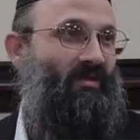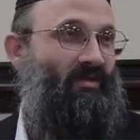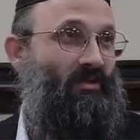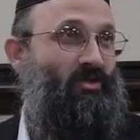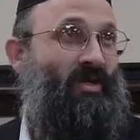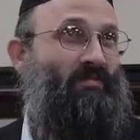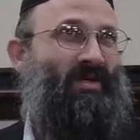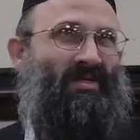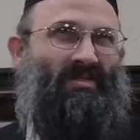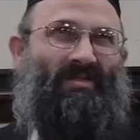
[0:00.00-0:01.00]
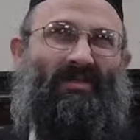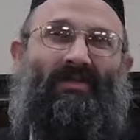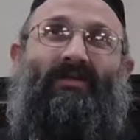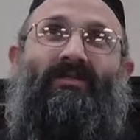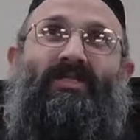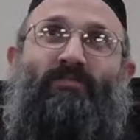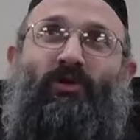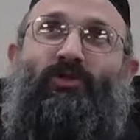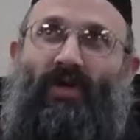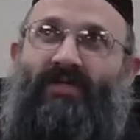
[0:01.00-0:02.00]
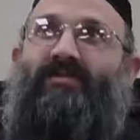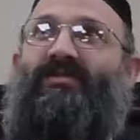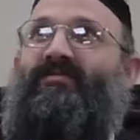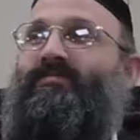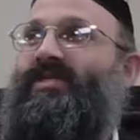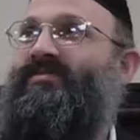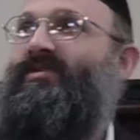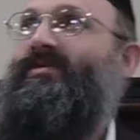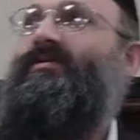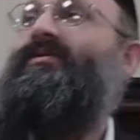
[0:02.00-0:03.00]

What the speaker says: The neshama is the spiritual essence of the mitzvah,